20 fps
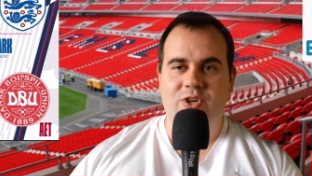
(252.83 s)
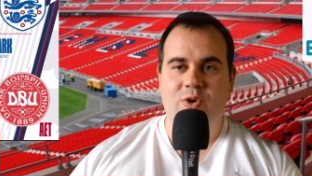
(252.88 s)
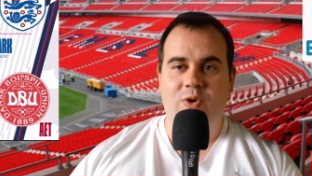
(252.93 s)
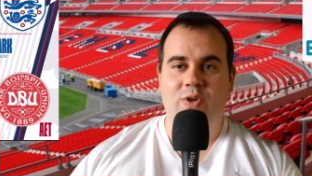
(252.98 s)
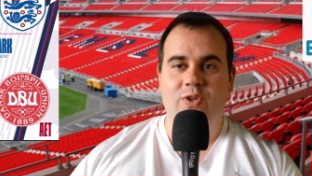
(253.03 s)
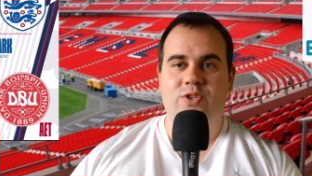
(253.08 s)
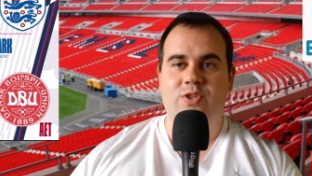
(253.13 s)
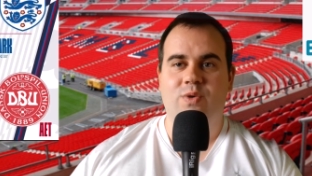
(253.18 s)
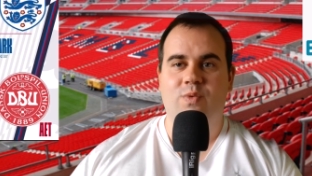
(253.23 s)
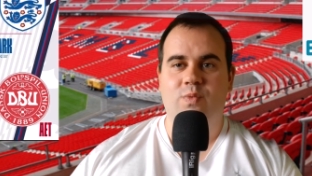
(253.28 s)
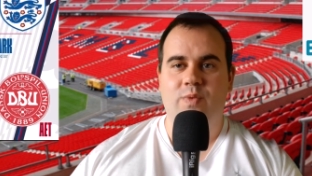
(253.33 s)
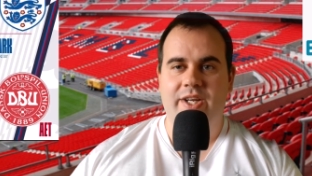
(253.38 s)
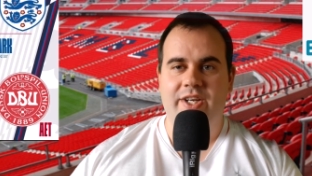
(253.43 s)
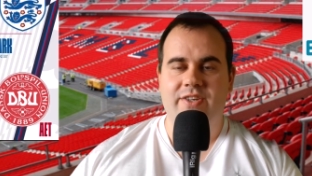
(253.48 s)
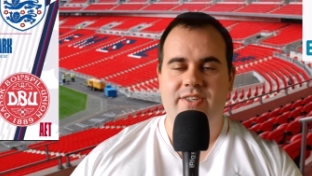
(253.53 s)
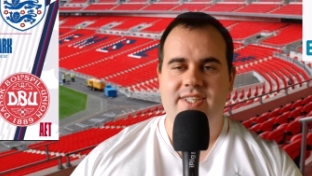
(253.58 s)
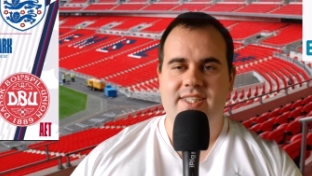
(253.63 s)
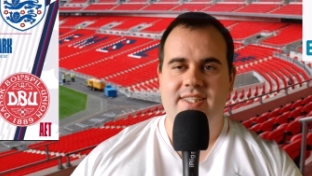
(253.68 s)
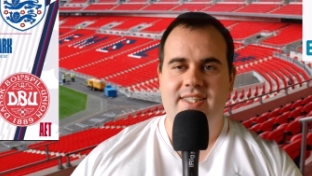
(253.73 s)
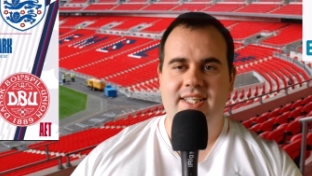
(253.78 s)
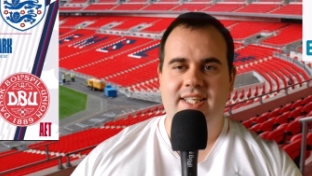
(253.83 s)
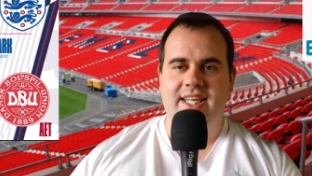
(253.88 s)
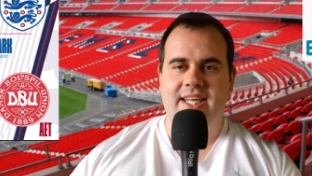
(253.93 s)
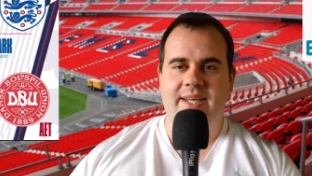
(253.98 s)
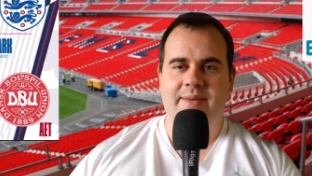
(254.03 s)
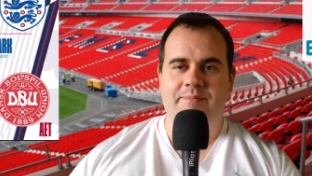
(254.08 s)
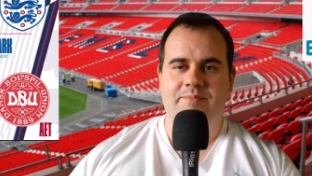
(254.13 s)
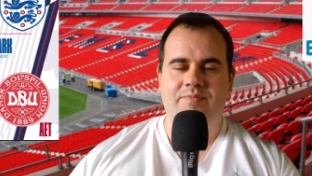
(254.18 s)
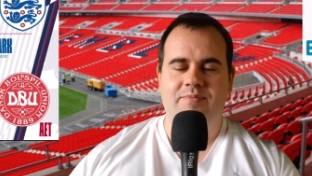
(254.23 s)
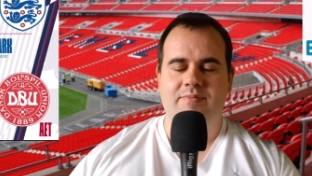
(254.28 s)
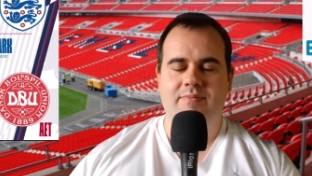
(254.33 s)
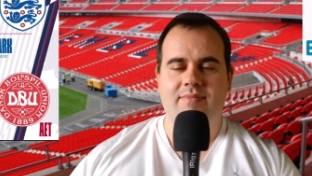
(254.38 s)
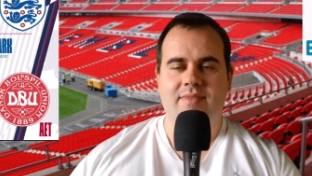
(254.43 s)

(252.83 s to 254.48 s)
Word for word: goal to win us the game.